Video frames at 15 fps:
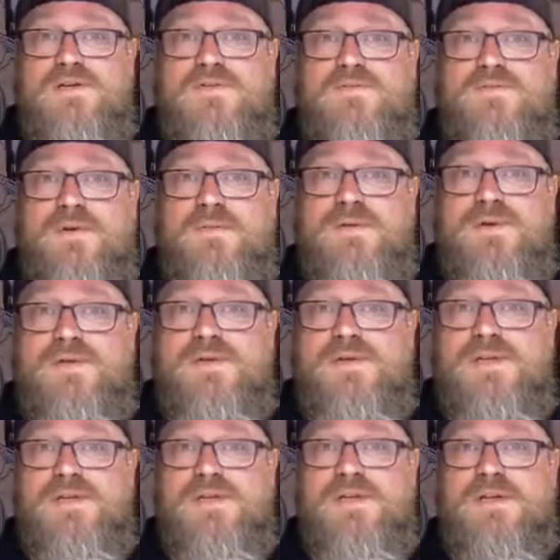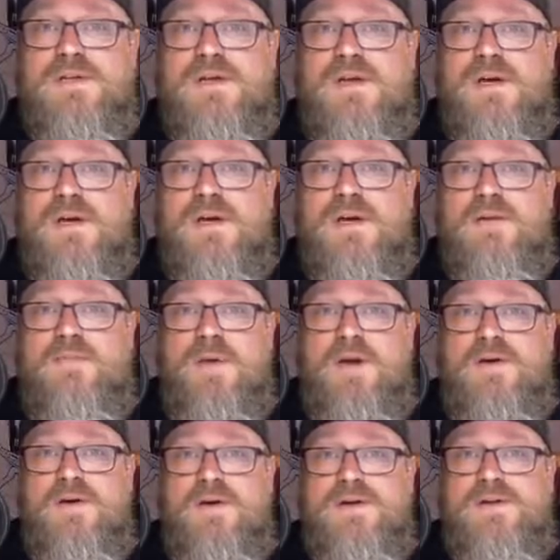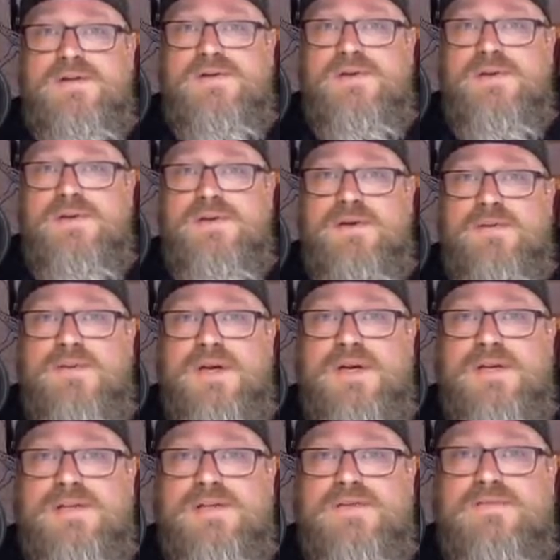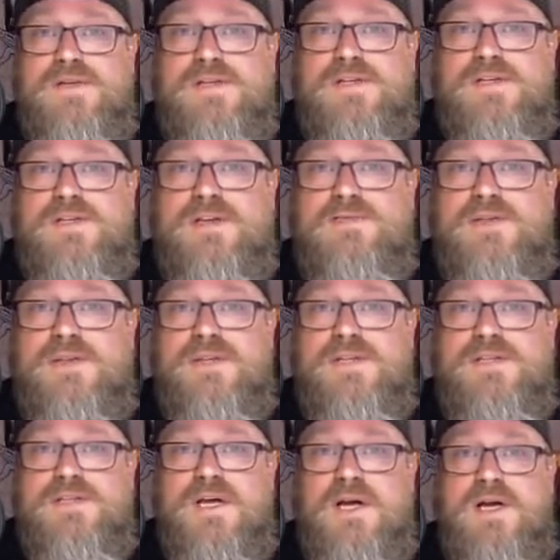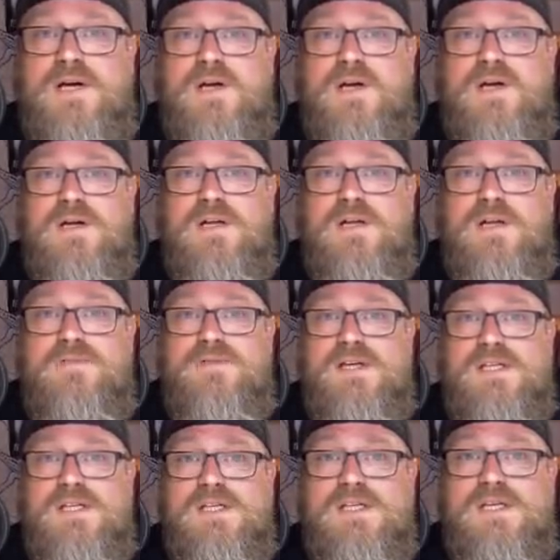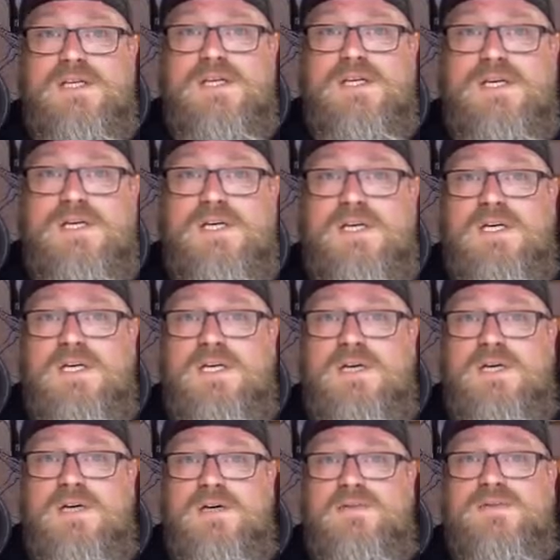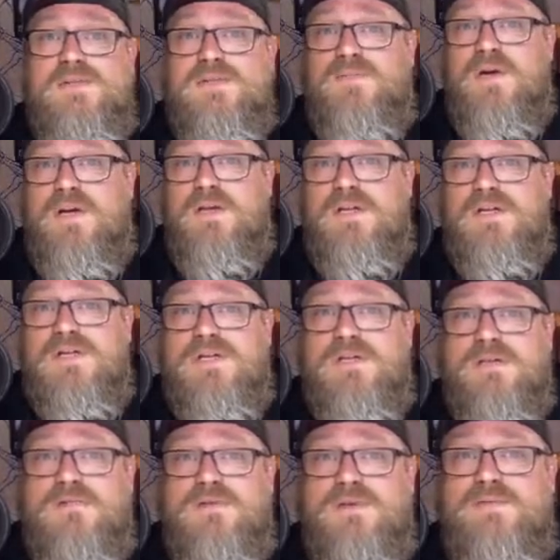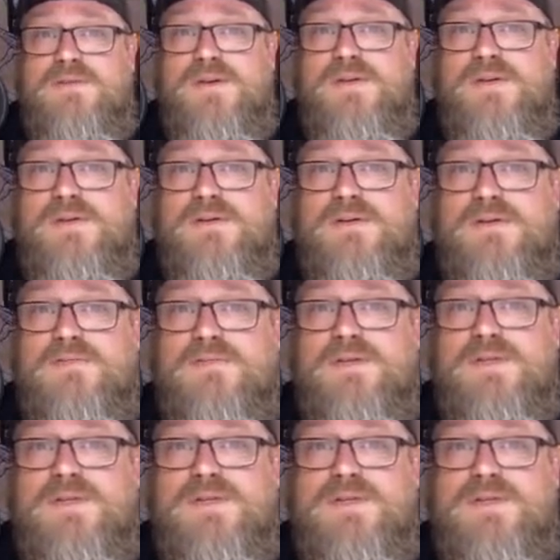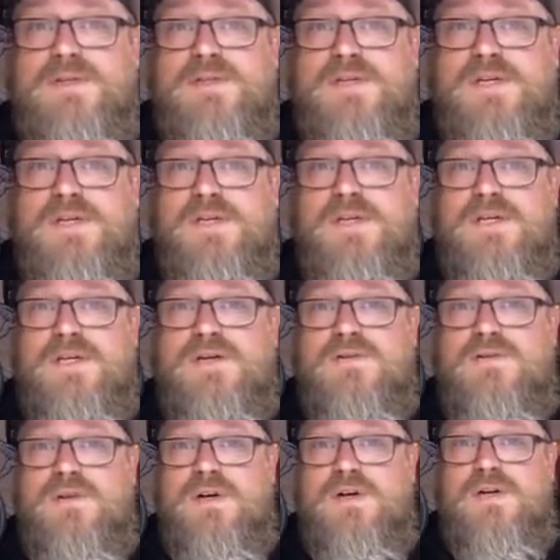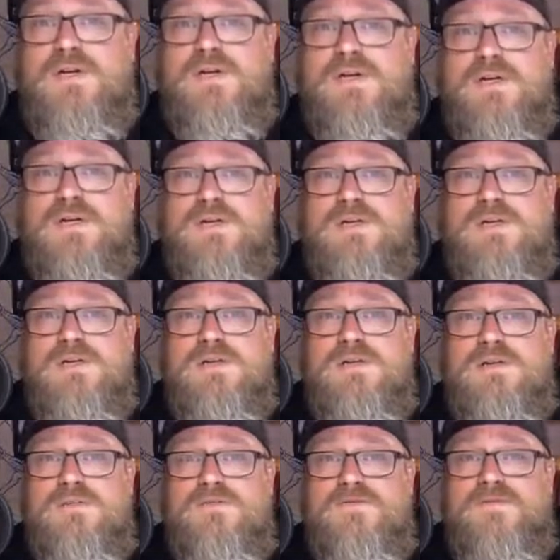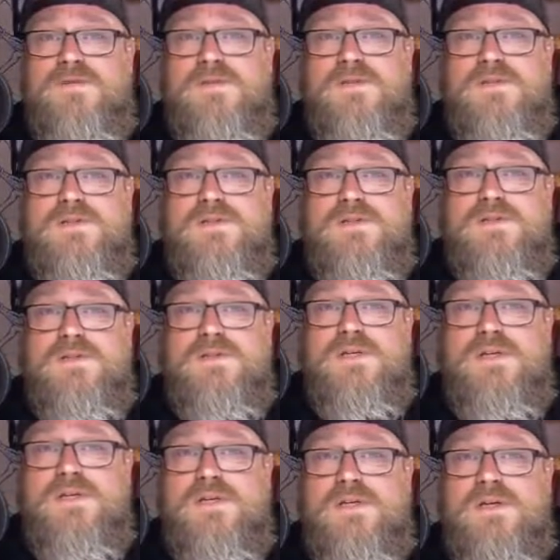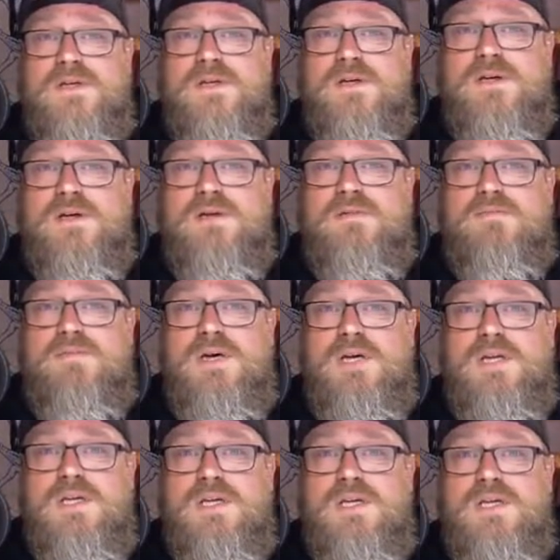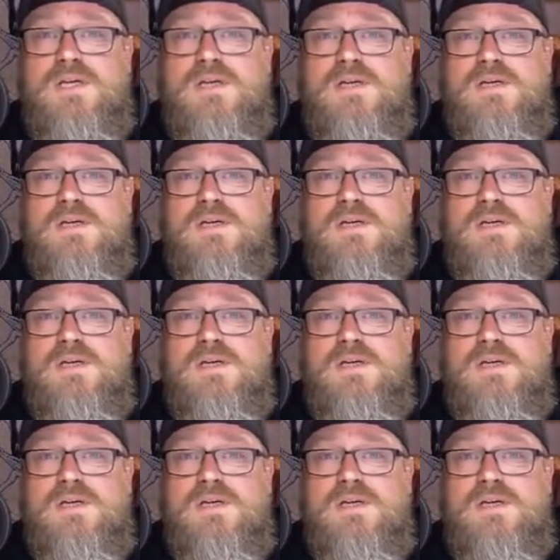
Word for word: have probably done this in better order, so we're going to go back into vintage after this. Tarko, Lavesta, well, there is some hollows, but the modern, Witzel, Croconaw, Floatzel, Palkia,